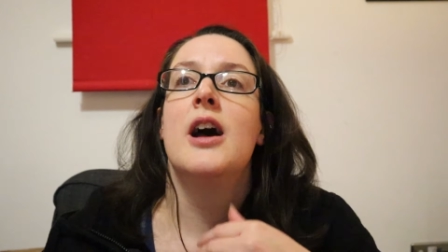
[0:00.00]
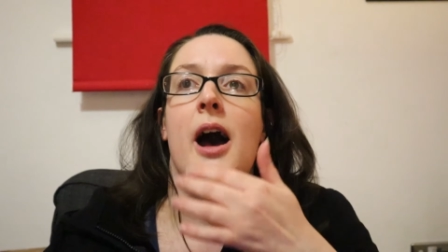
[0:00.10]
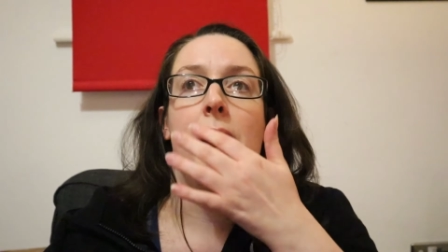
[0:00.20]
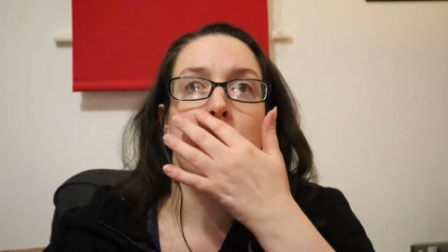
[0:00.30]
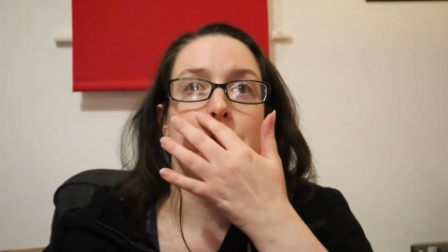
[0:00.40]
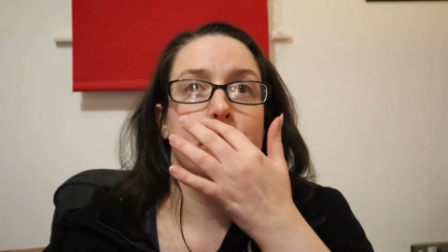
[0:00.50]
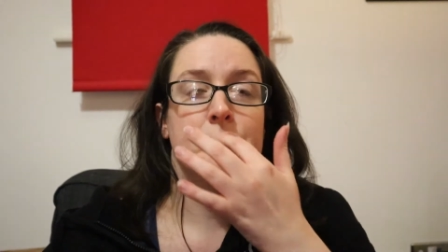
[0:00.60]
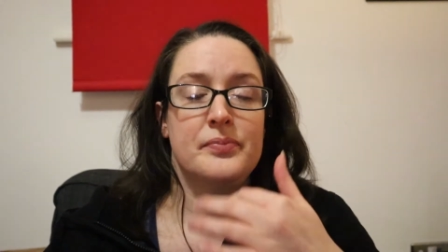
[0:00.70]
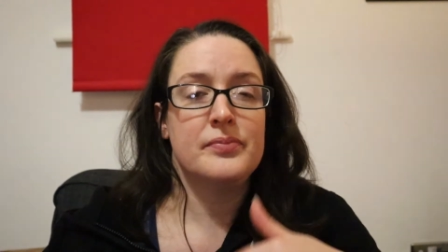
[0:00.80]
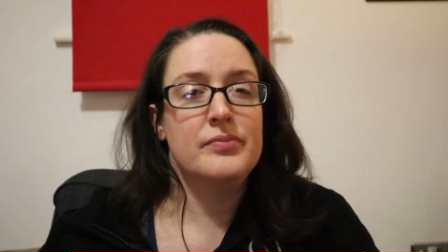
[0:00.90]

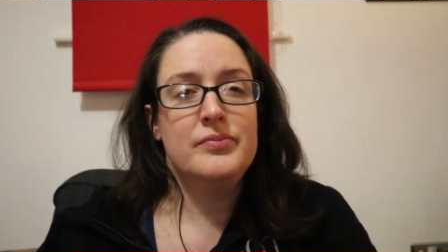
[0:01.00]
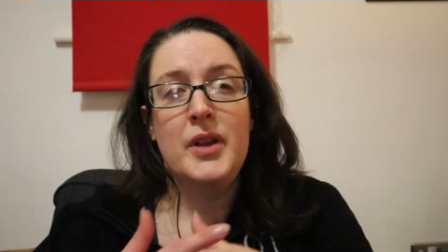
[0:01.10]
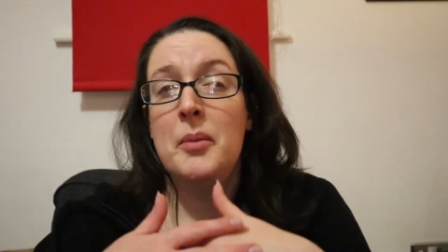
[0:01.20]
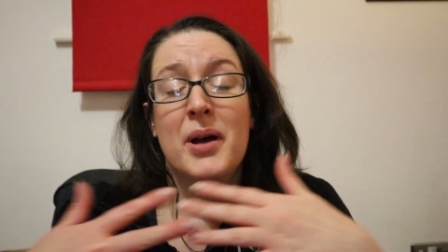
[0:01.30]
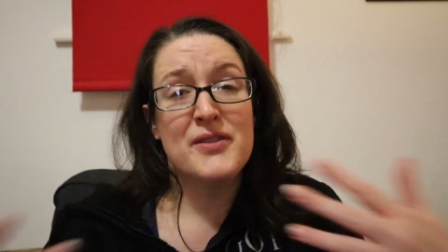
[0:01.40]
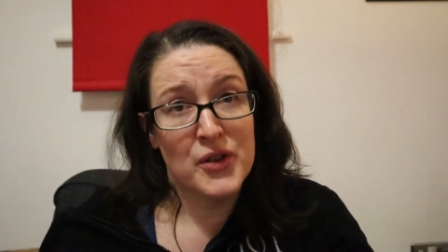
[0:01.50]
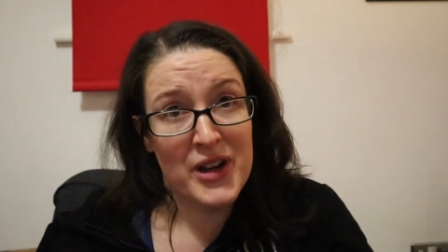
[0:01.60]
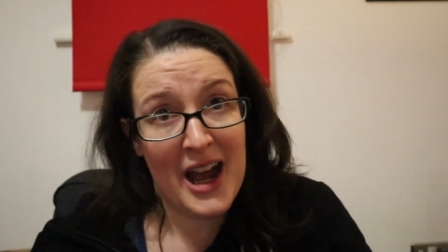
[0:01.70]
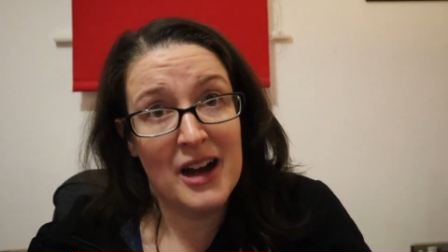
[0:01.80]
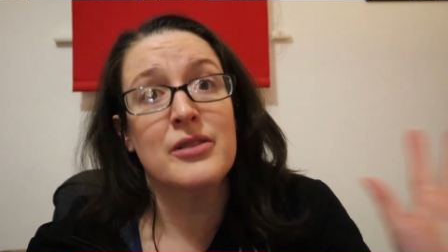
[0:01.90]
But for
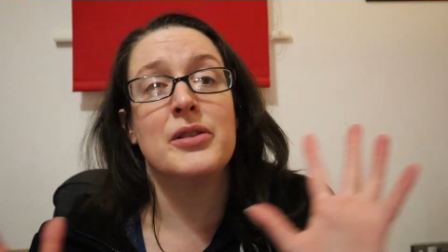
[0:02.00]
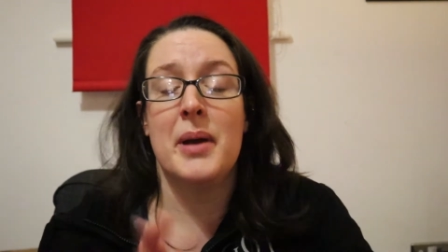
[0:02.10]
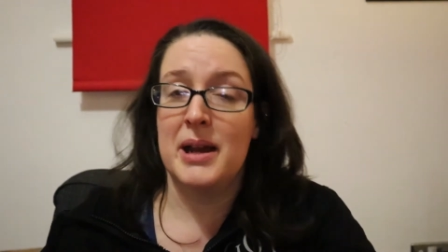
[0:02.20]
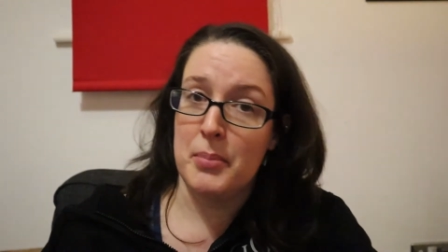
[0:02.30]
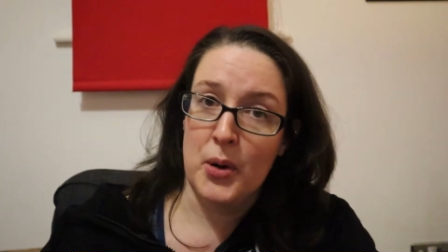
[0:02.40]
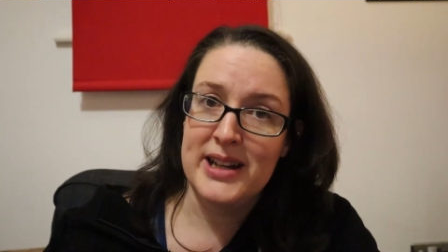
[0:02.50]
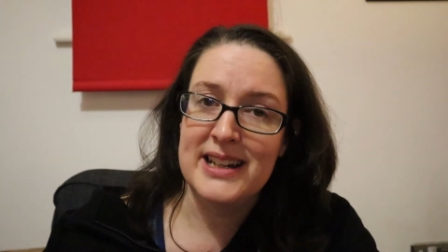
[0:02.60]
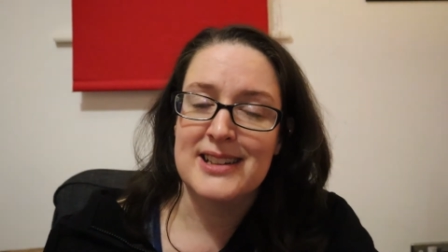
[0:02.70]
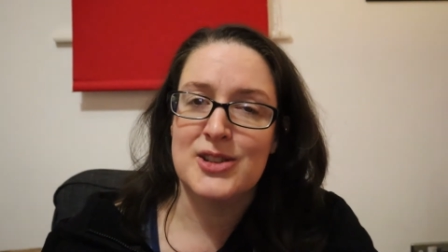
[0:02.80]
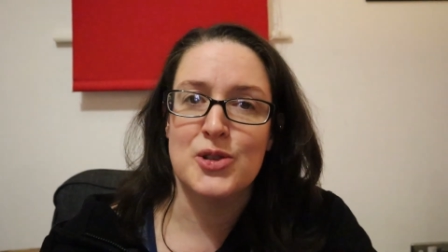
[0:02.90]
now, the main point
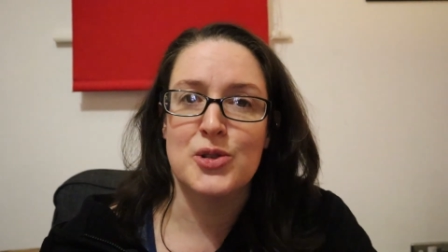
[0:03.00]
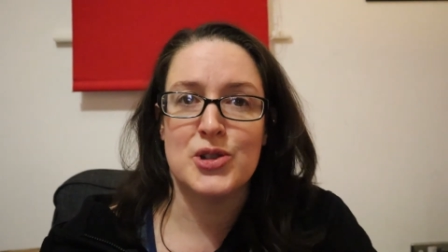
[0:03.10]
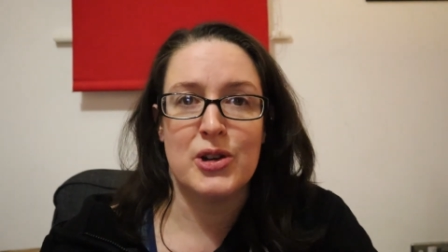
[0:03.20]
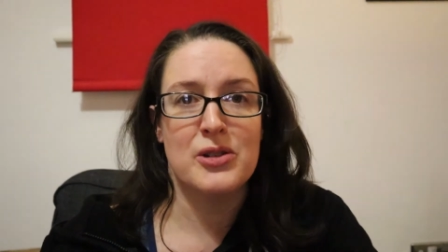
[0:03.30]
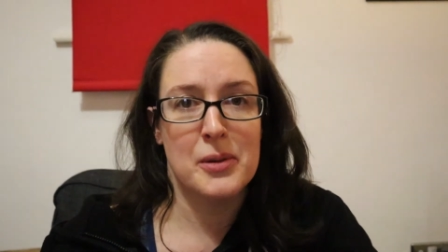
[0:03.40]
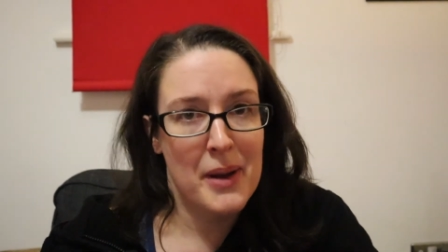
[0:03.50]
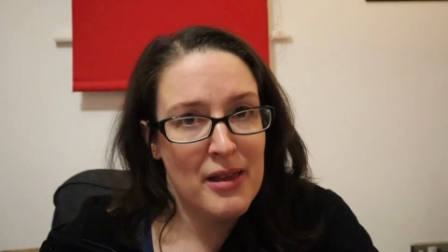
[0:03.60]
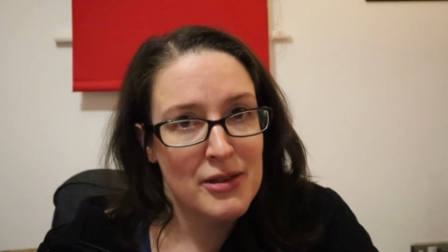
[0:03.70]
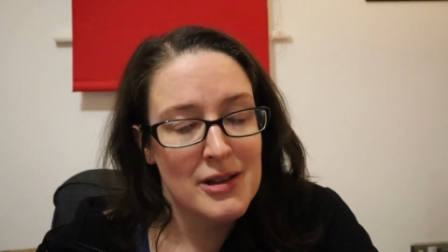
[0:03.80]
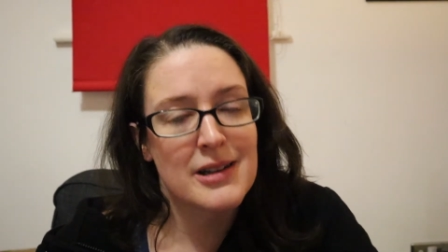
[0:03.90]
is to show you the
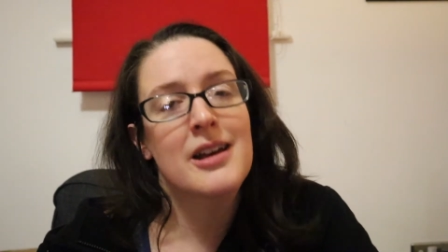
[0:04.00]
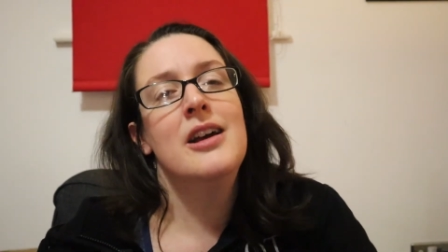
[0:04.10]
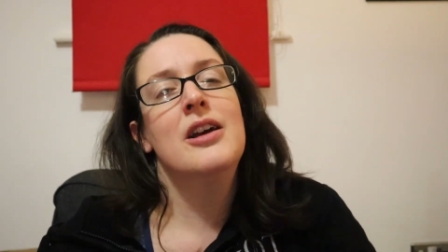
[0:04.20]
method,